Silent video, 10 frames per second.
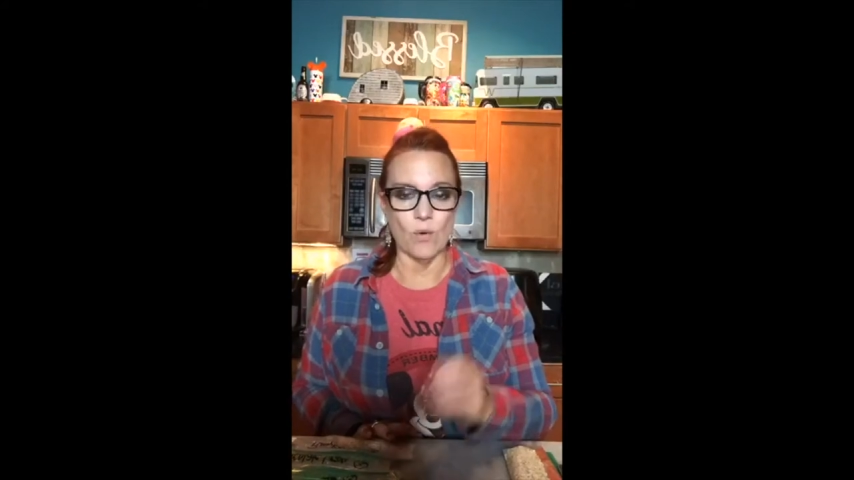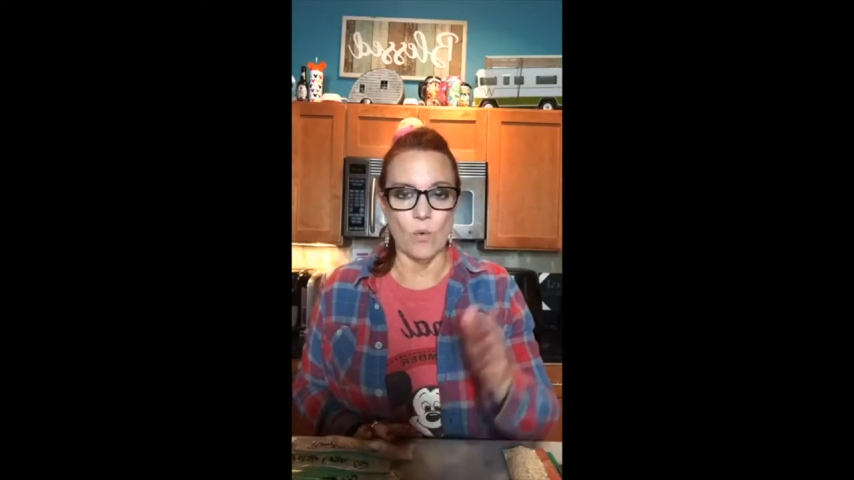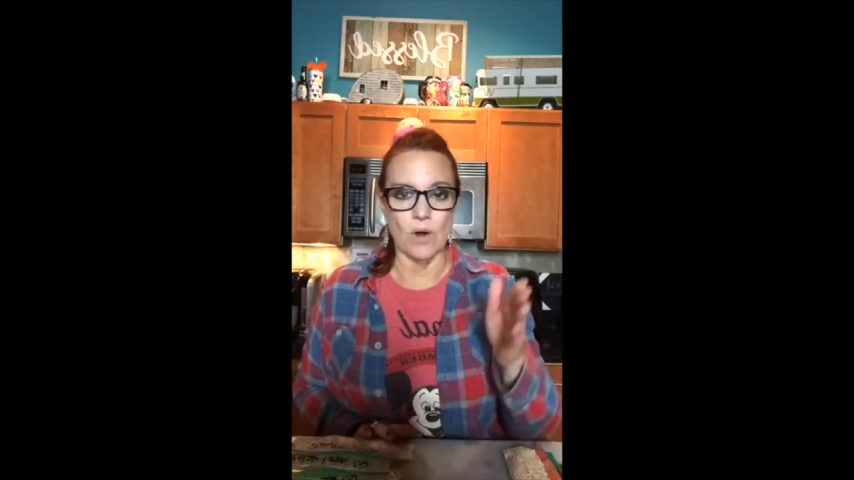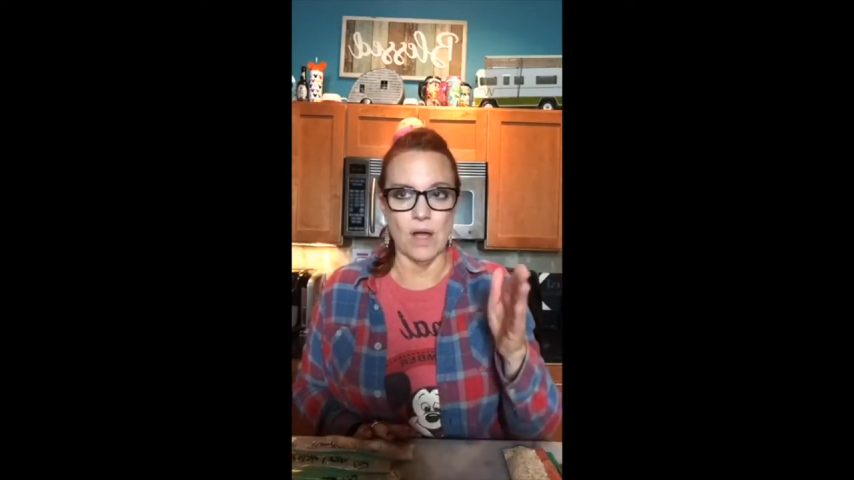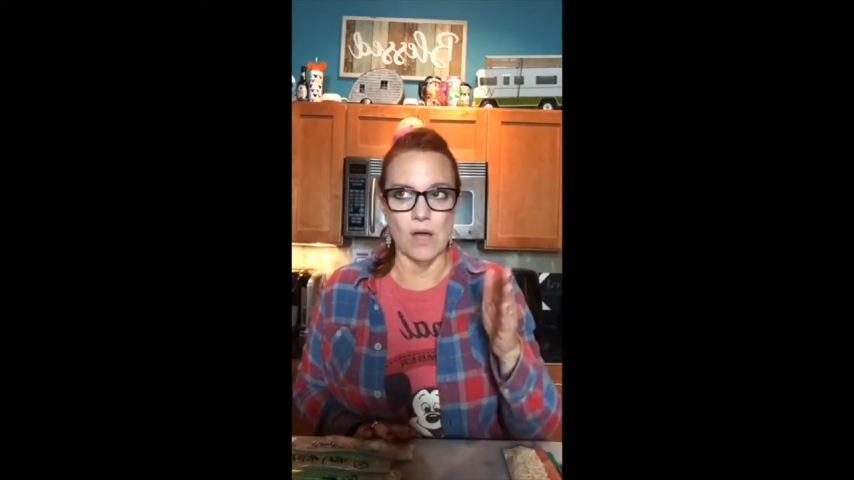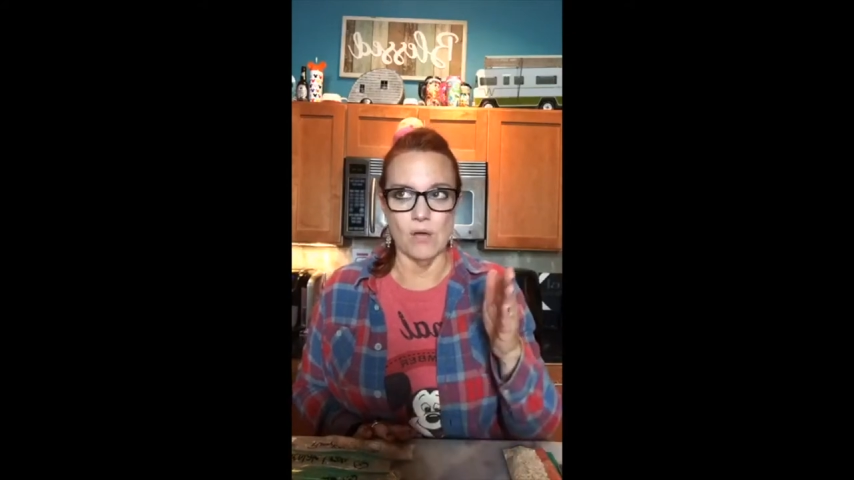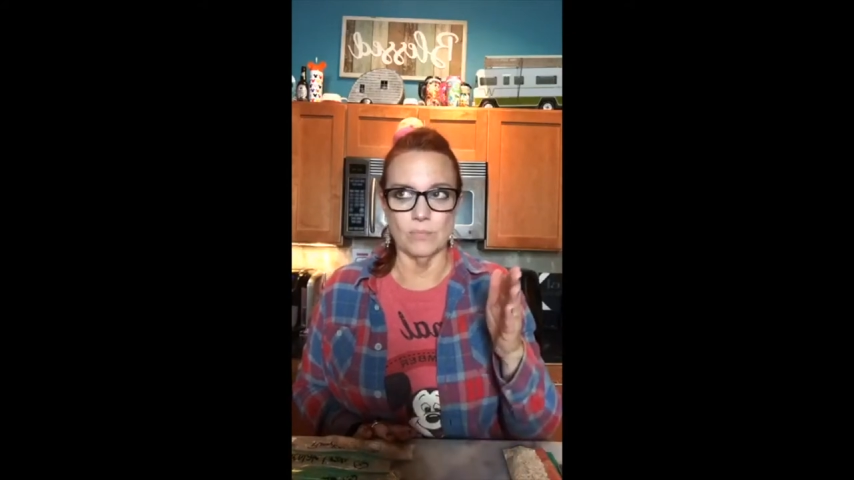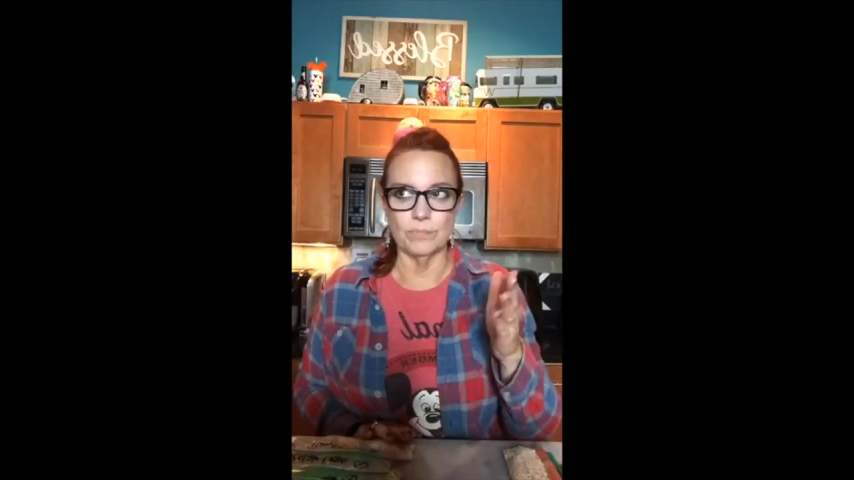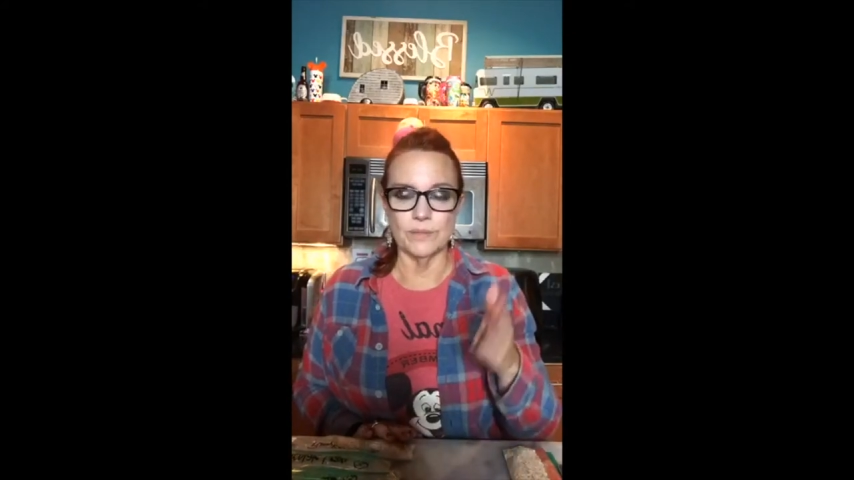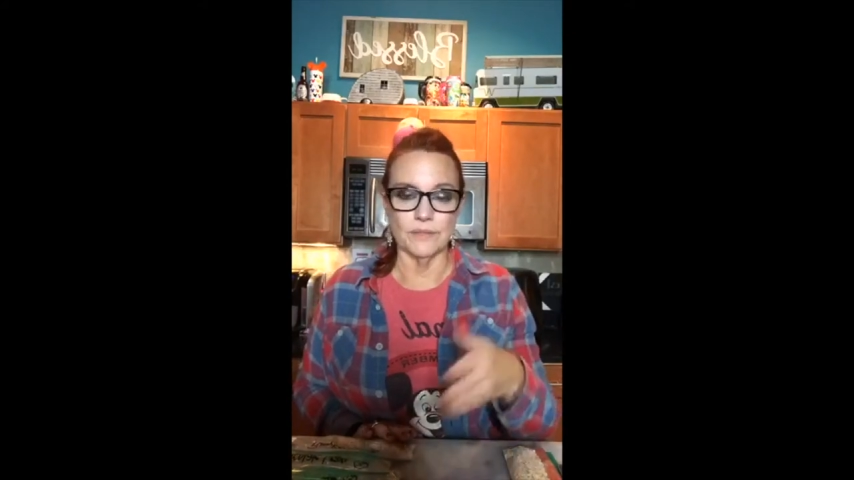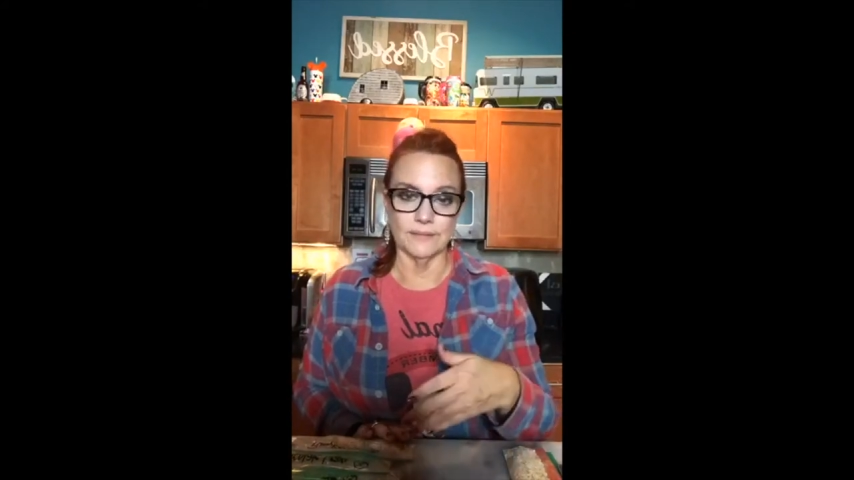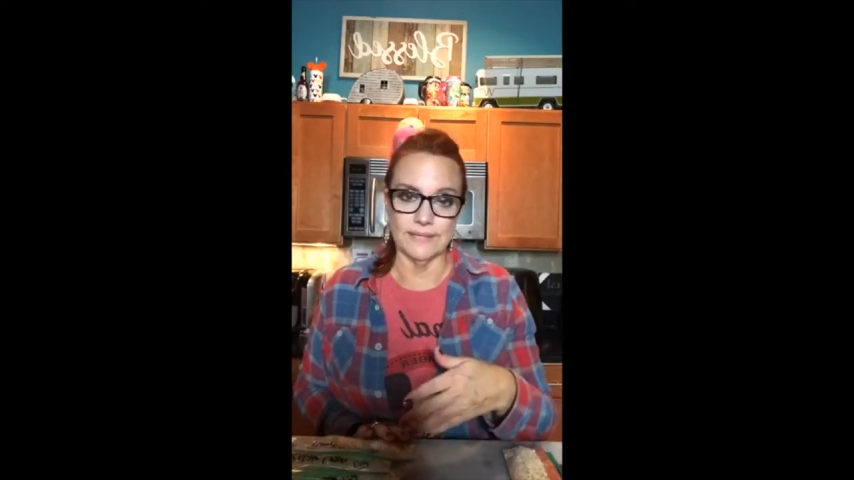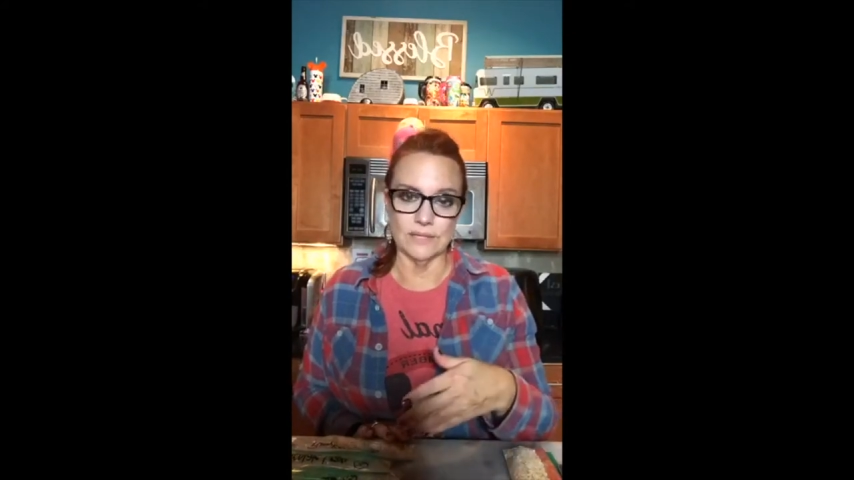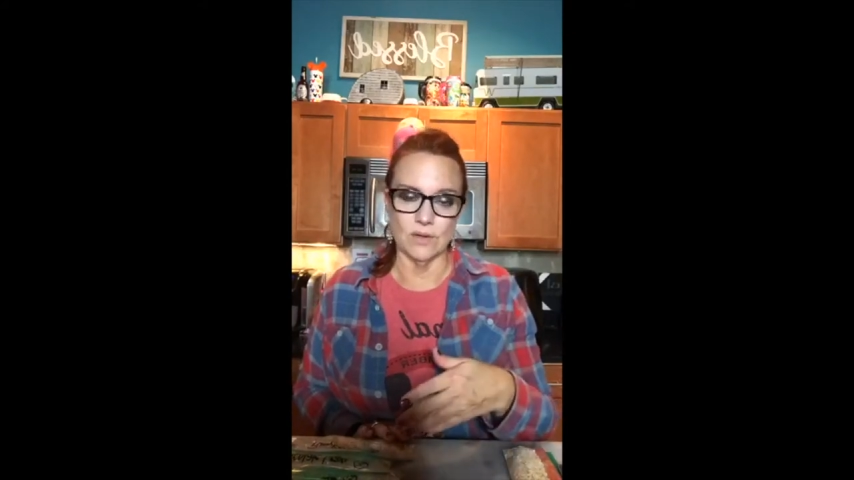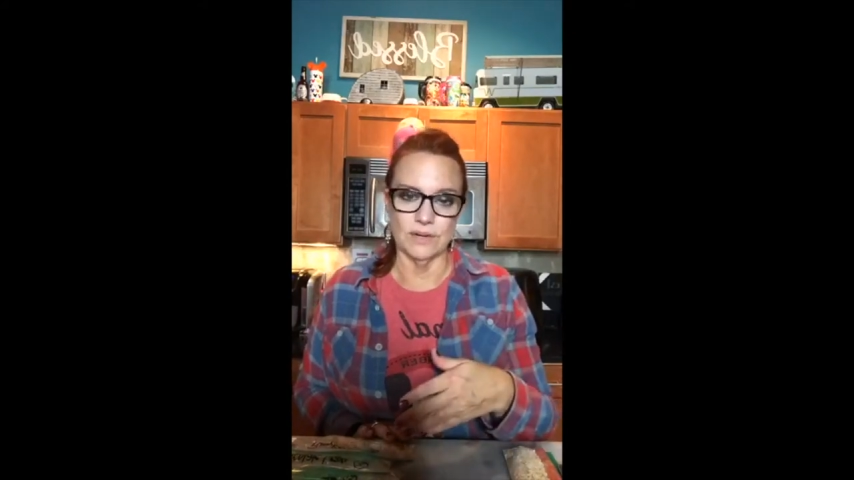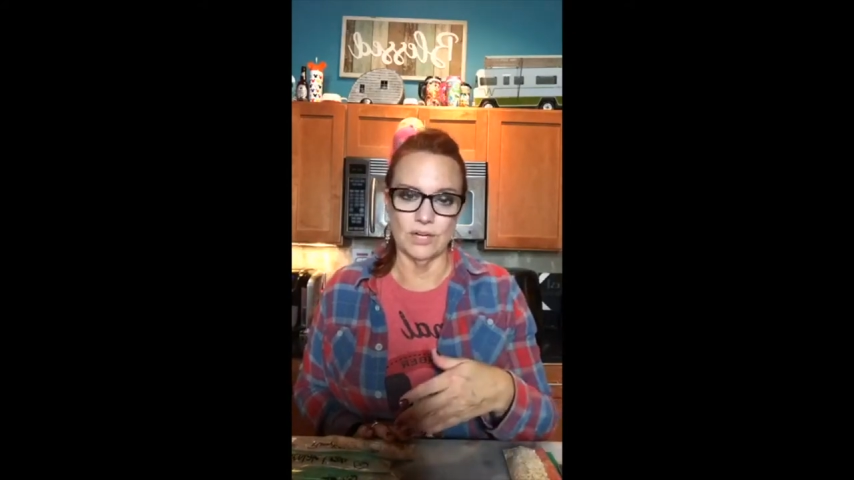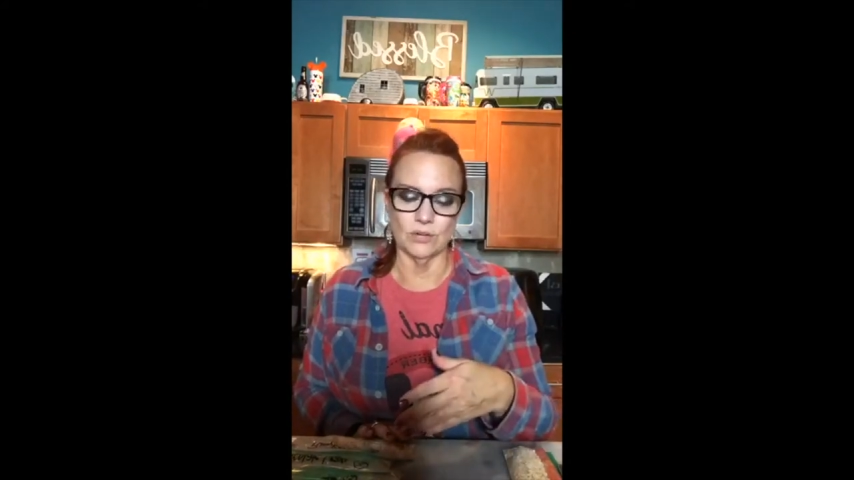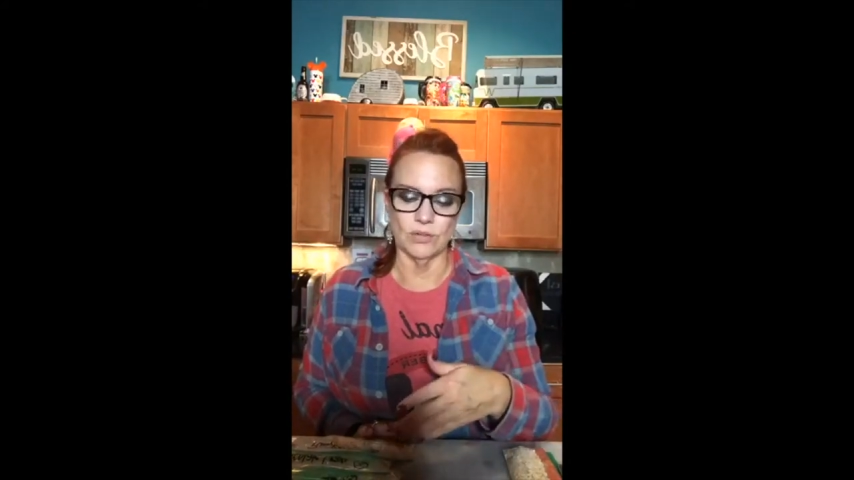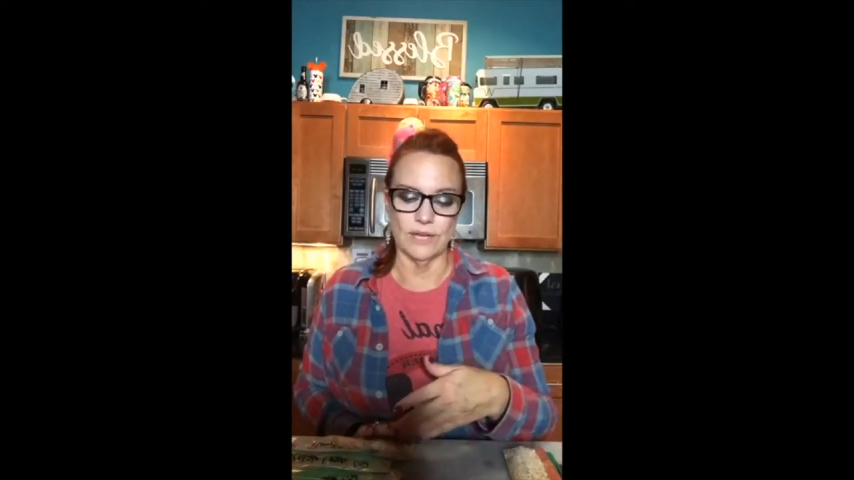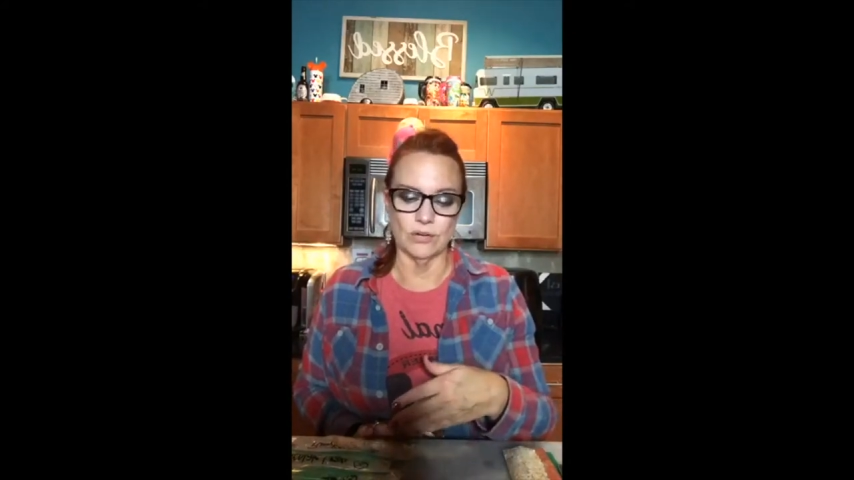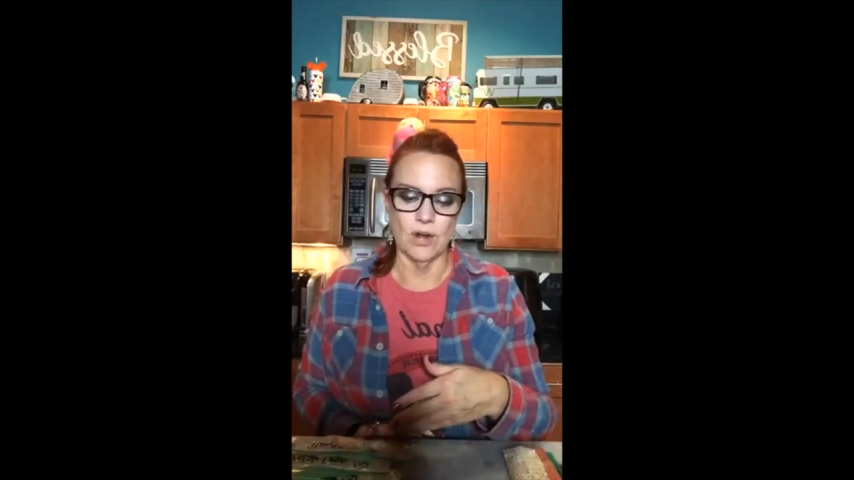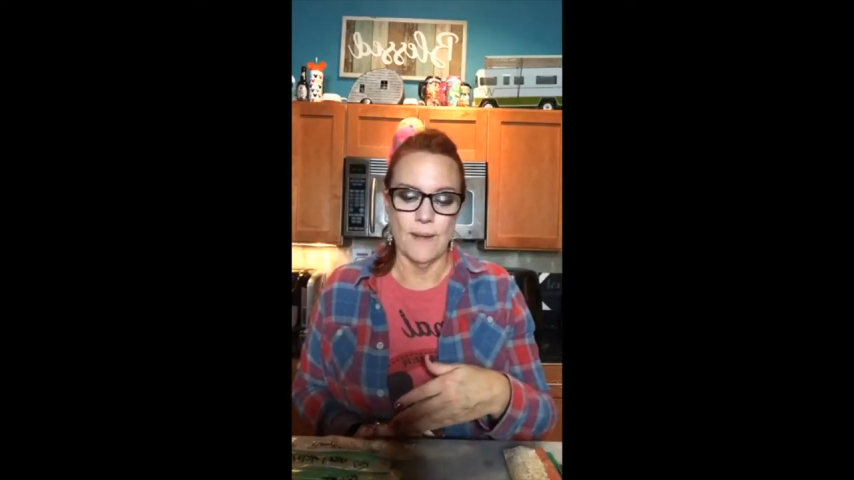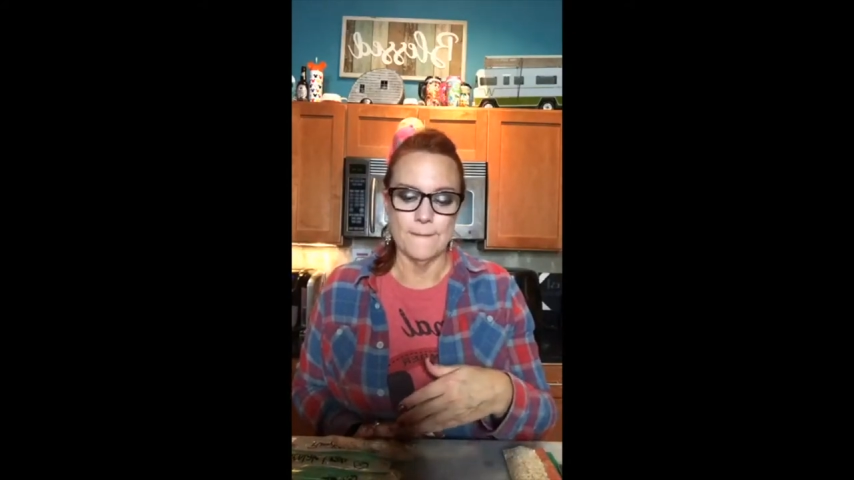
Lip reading: or I'll put the link on here later,